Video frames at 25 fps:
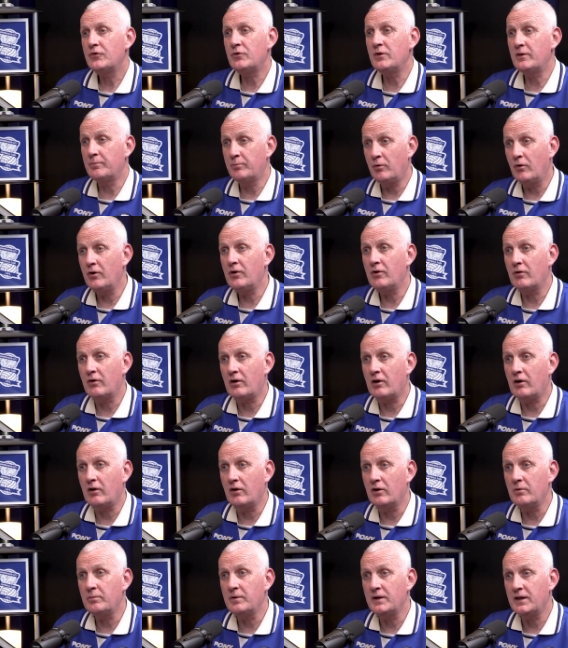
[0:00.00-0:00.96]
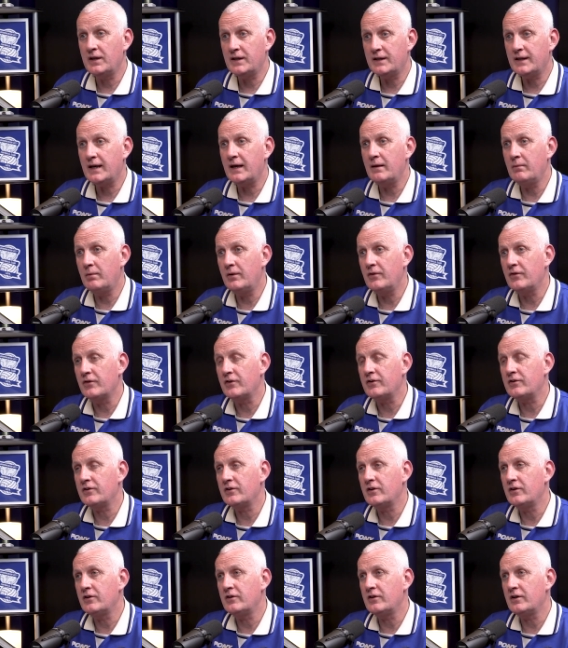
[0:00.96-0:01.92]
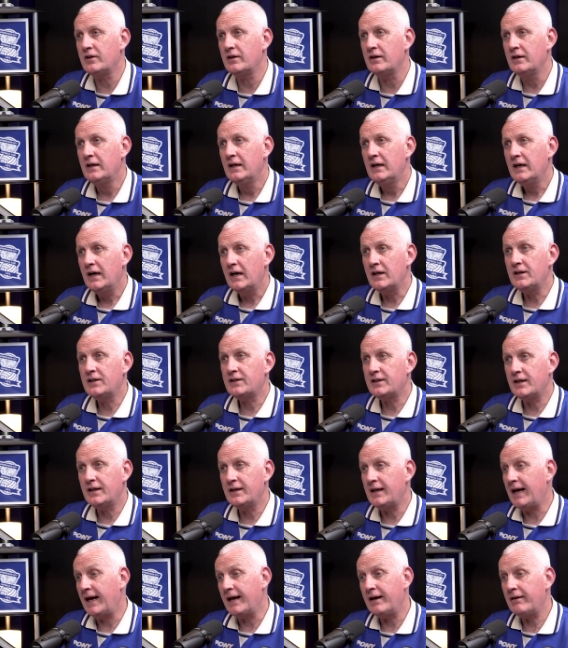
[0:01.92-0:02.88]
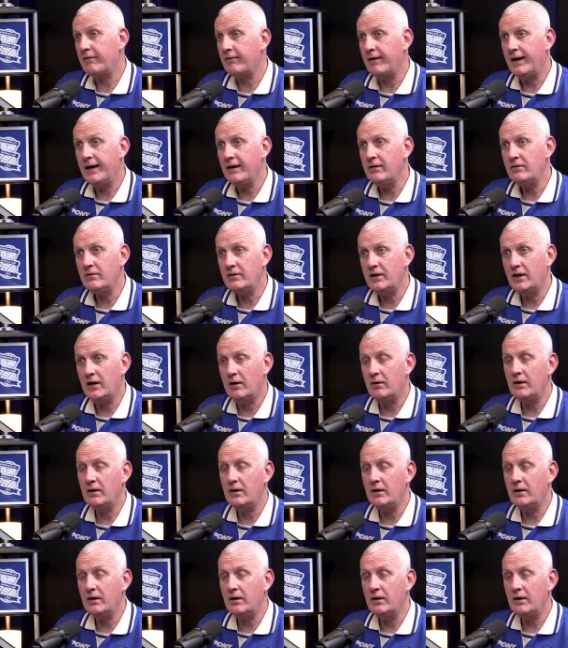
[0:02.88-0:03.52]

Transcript: to his boyhood club, and stay with us, and hang around. And